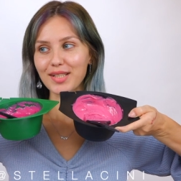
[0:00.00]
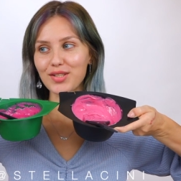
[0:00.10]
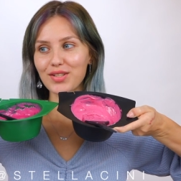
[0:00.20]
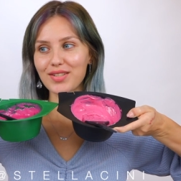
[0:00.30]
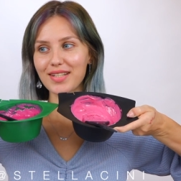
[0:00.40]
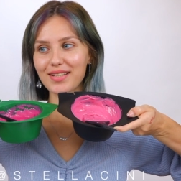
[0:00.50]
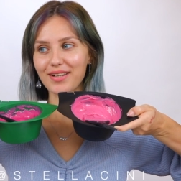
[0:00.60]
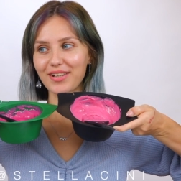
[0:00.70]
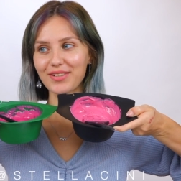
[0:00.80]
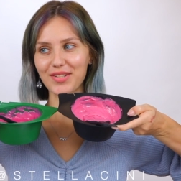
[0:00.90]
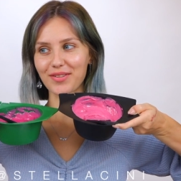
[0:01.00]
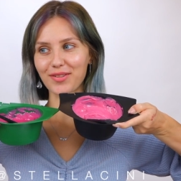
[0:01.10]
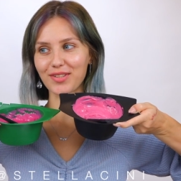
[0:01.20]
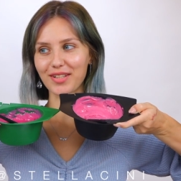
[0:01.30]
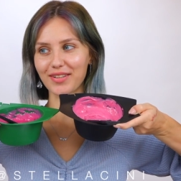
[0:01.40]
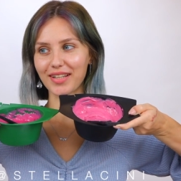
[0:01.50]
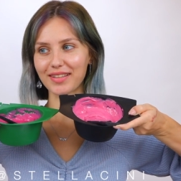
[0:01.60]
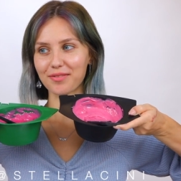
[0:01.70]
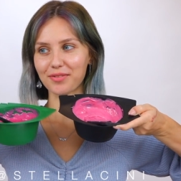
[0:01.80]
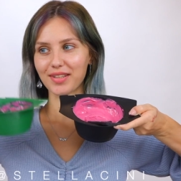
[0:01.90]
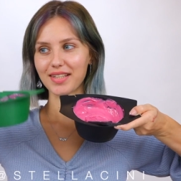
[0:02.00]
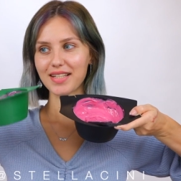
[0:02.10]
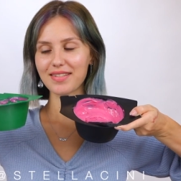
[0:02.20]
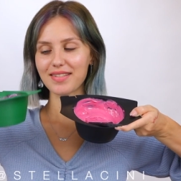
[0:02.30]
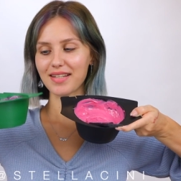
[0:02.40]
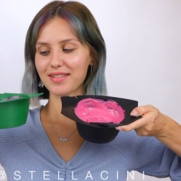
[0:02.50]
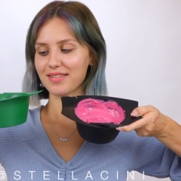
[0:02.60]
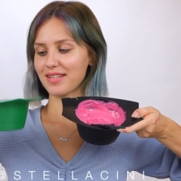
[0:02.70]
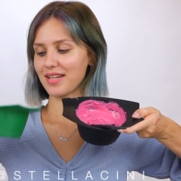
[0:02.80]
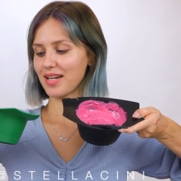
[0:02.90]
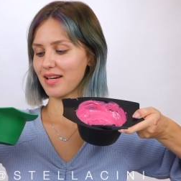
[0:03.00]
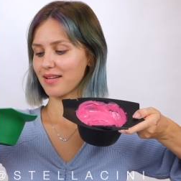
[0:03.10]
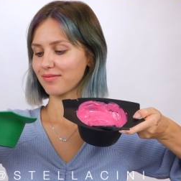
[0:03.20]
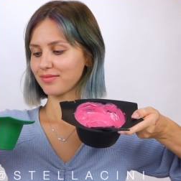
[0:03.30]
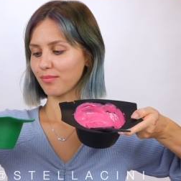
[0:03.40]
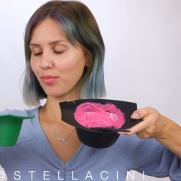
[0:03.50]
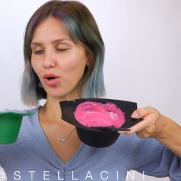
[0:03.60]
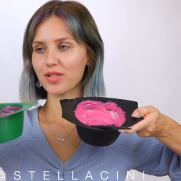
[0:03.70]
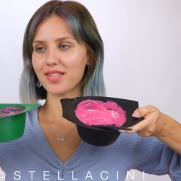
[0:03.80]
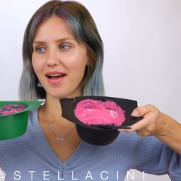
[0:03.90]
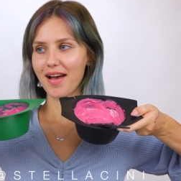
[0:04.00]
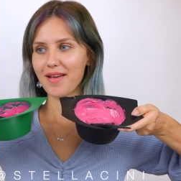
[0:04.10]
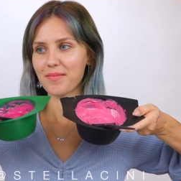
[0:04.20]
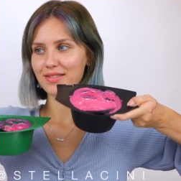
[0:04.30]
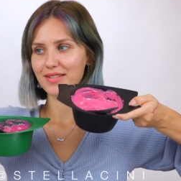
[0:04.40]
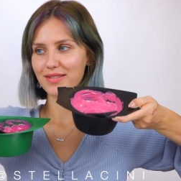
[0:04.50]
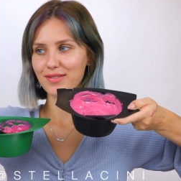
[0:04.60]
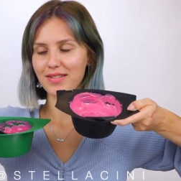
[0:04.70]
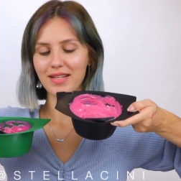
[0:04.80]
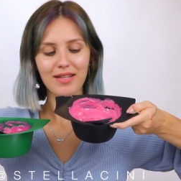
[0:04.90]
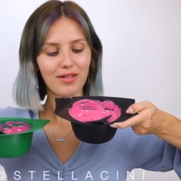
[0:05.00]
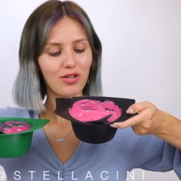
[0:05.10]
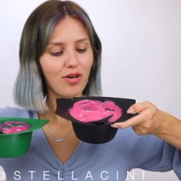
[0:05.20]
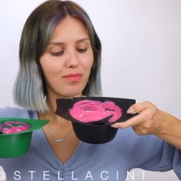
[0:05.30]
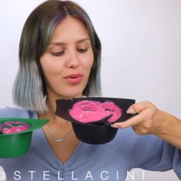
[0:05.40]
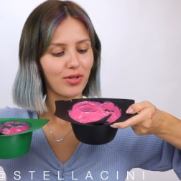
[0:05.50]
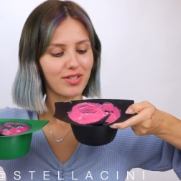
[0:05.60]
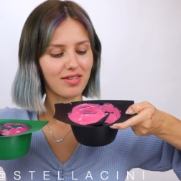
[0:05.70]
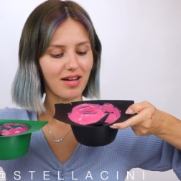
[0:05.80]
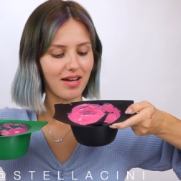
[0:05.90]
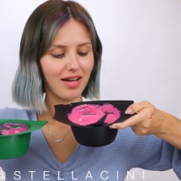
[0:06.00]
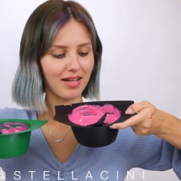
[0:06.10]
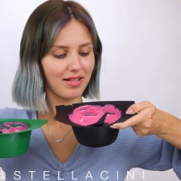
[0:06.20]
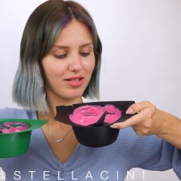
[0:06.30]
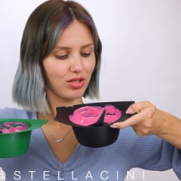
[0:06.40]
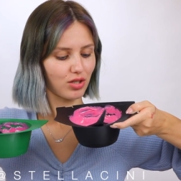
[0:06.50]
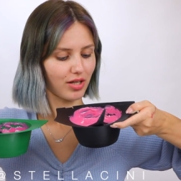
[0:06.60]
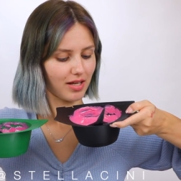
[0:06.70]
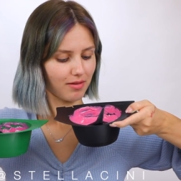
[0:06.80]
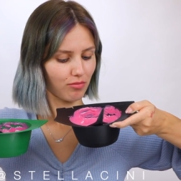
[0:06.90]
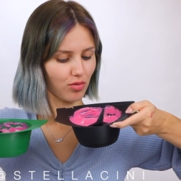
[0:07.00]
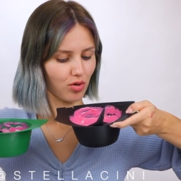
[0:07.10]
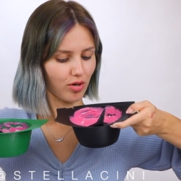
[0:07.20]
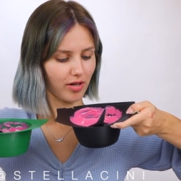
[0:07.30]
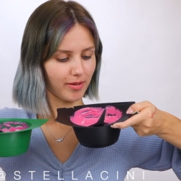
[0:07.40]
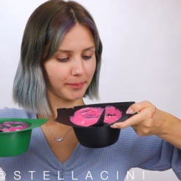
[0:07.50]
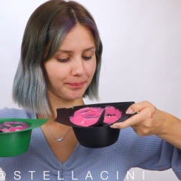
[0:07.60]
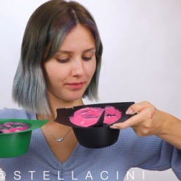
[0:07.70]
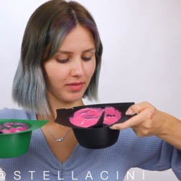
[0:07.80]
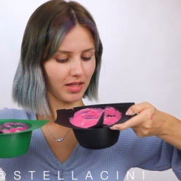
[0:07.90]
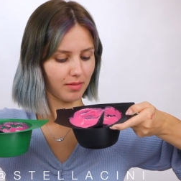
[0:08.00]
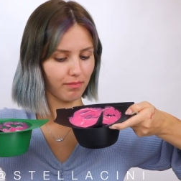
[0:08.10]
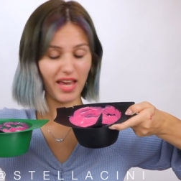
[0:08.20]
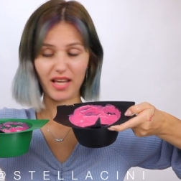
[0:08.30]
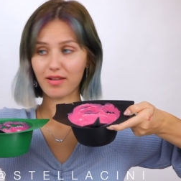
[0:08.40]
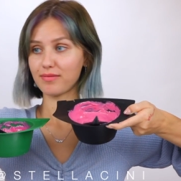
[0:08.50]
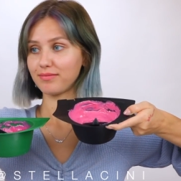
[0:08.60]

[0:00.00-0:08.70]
As you can see, the colors are already looking different. This is the box dye. This is the not box dye and it is looking more pink.